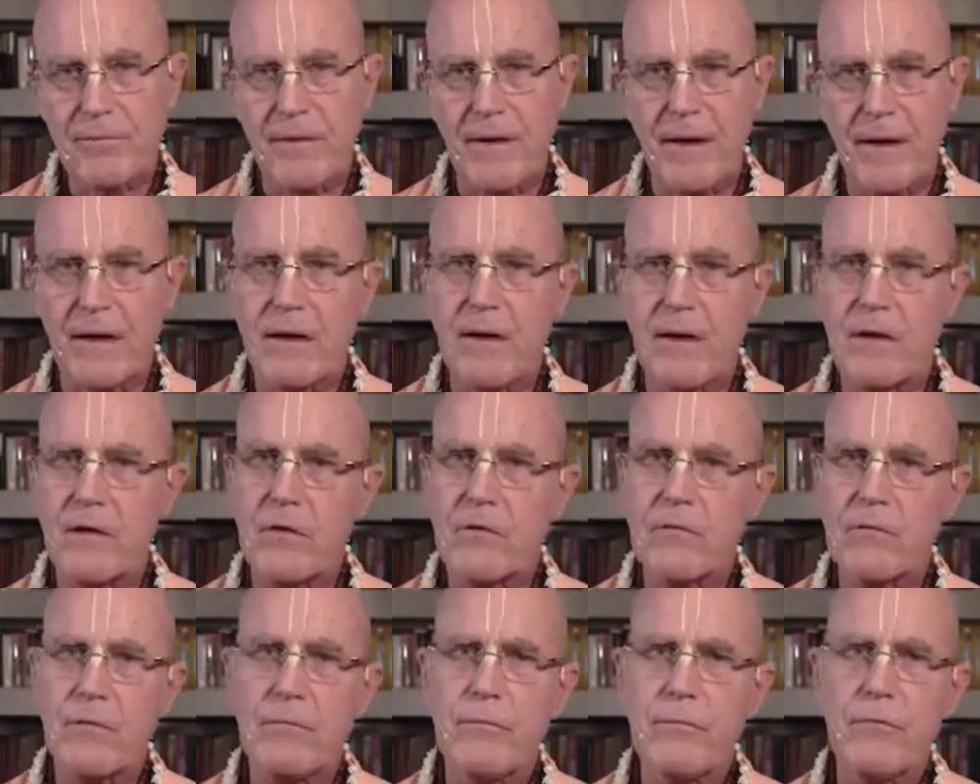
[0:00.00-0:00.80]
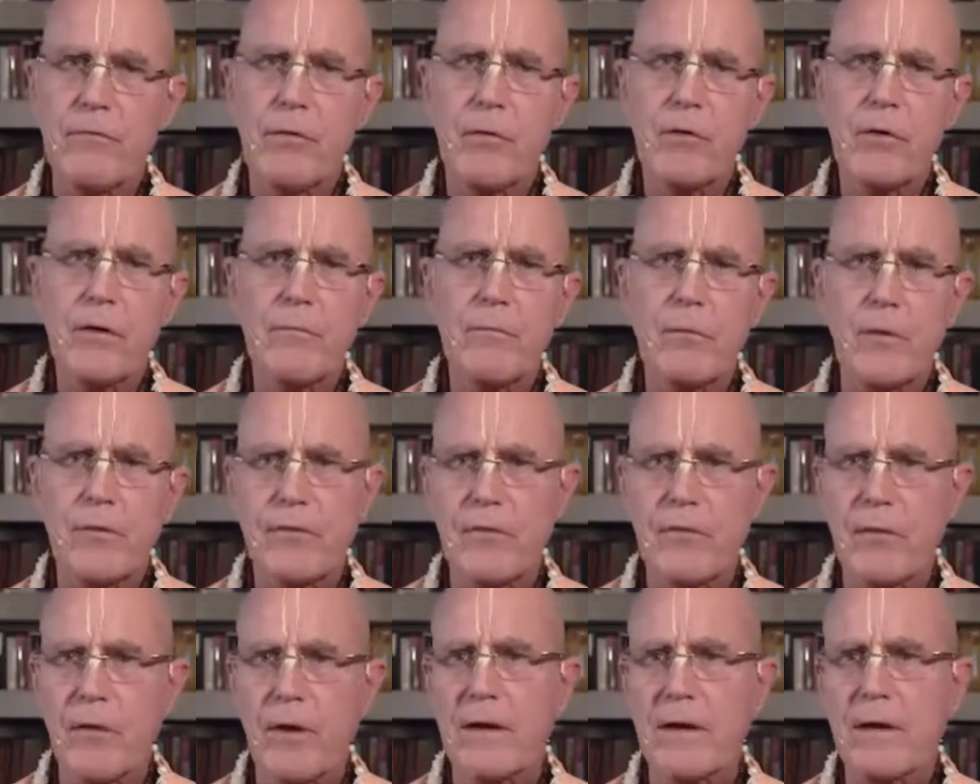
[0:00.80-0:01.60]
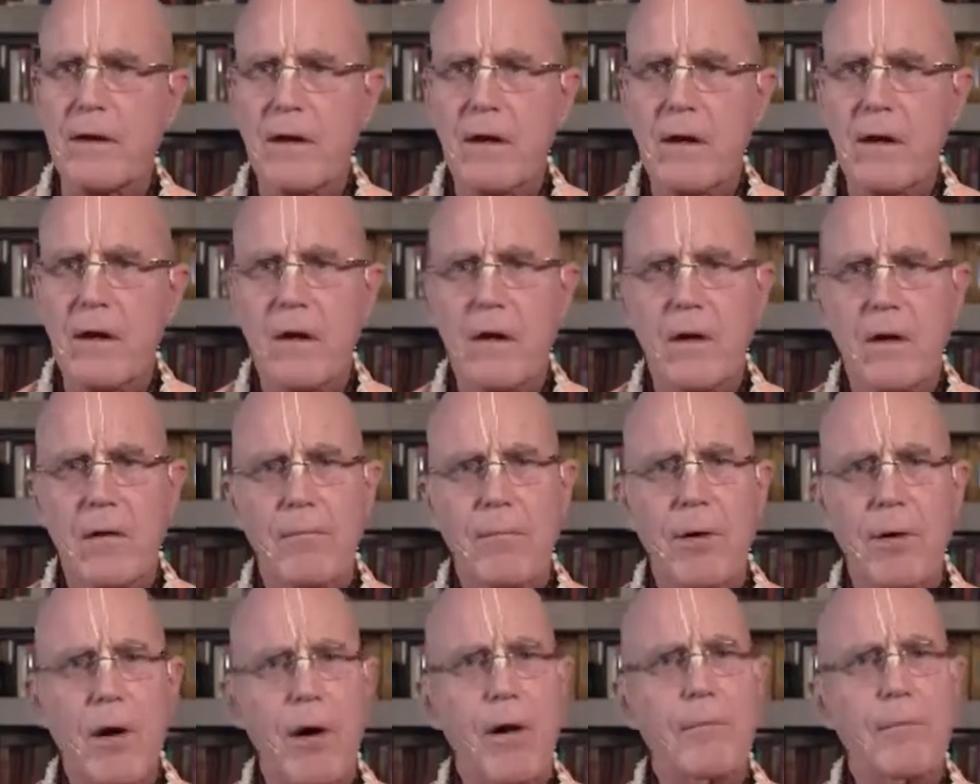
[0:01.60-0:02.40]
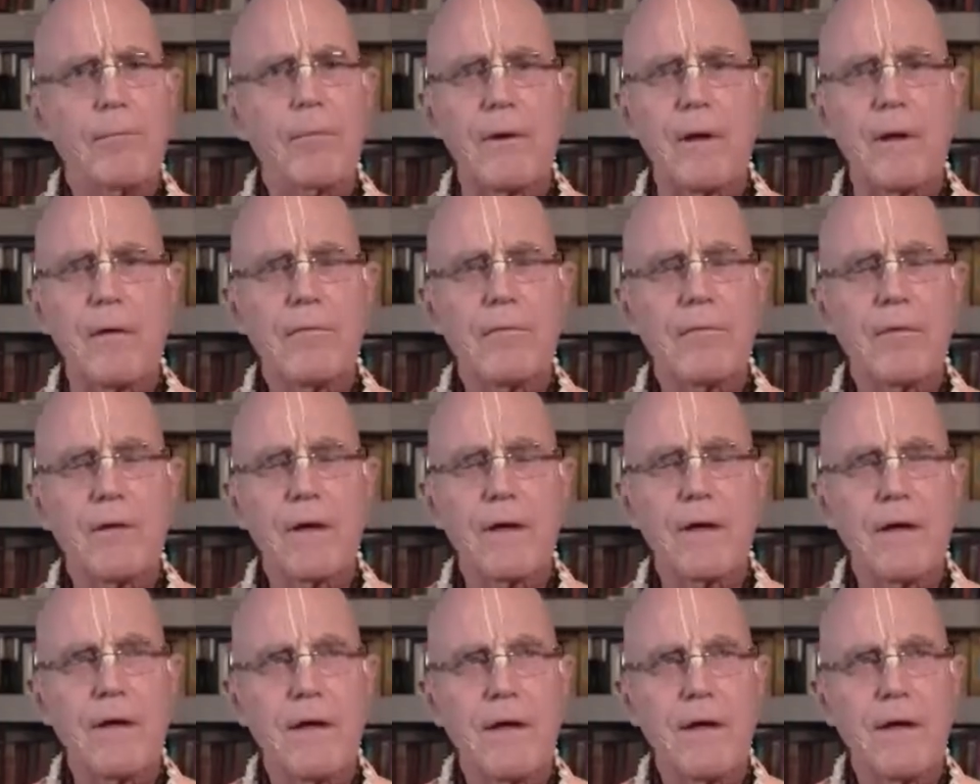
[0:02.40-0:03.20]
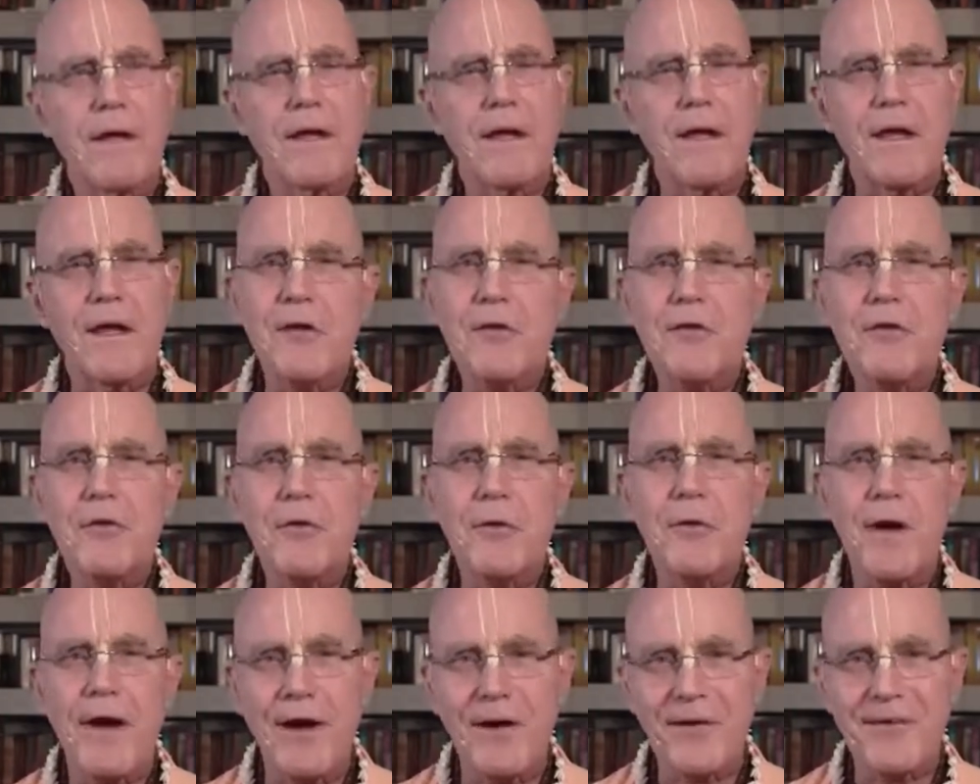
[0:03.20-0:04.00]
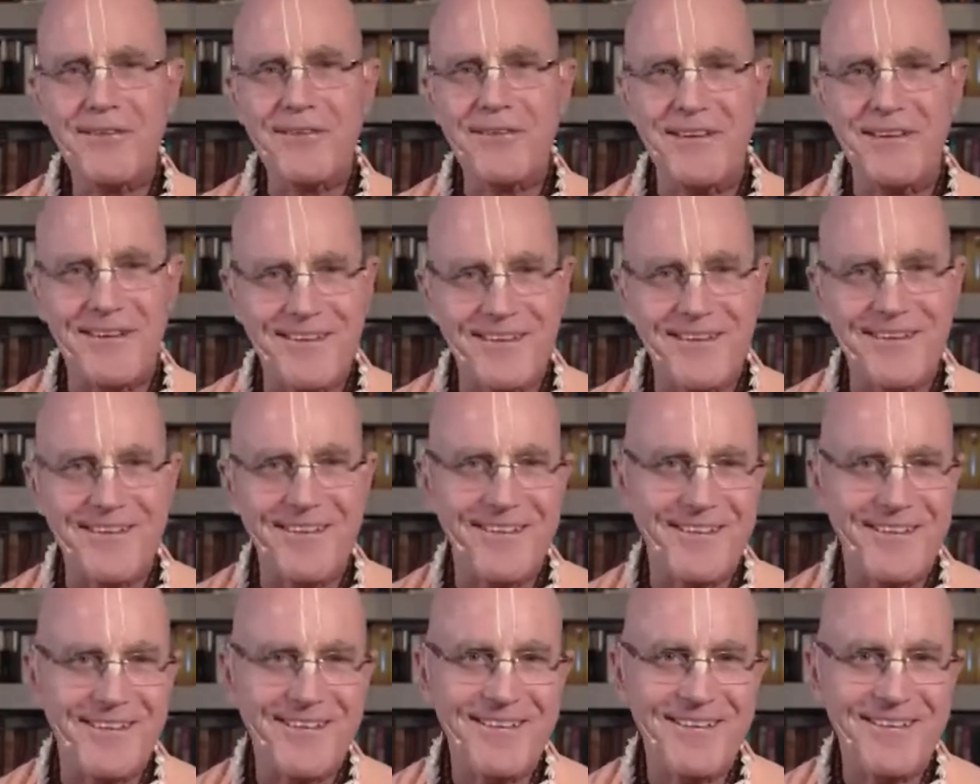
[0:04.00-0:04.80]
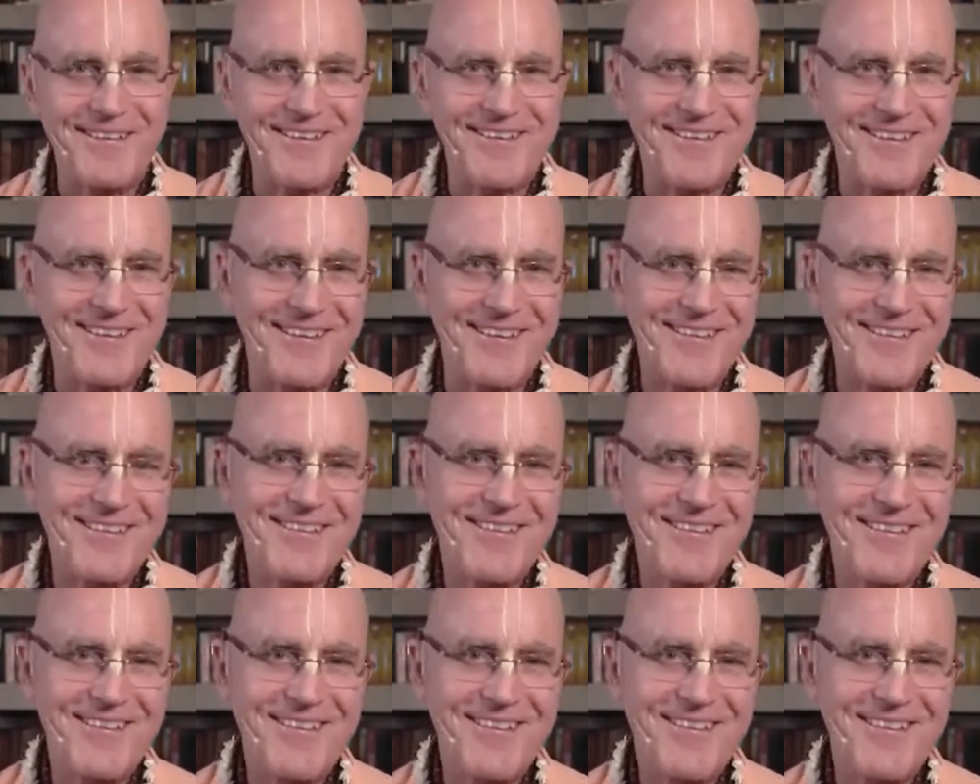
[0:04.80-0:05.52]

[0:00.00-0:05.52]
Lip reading: and it is observed with great pomp in every Hindu house in India, he says.